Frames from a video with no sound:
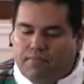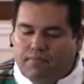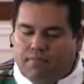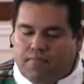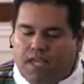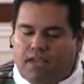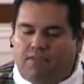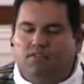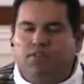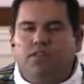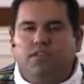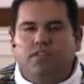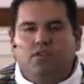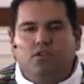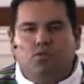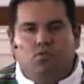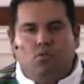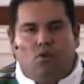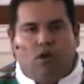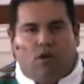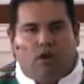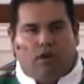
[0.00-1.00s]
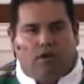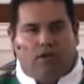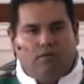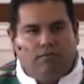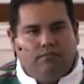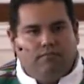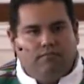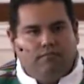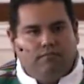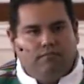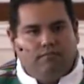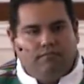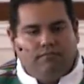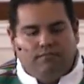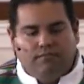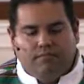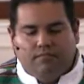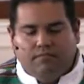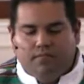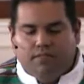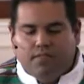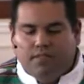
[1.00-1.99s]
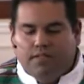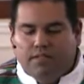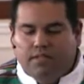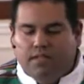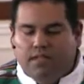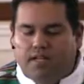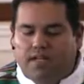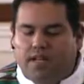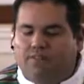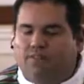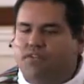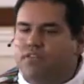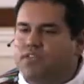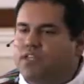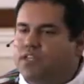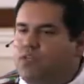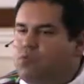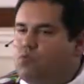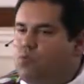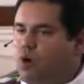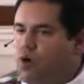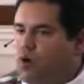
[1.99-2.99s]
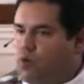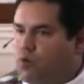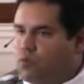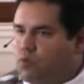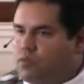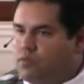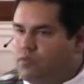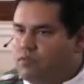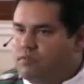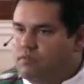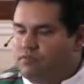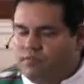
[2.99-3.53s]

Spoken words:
Everything you are and everything you own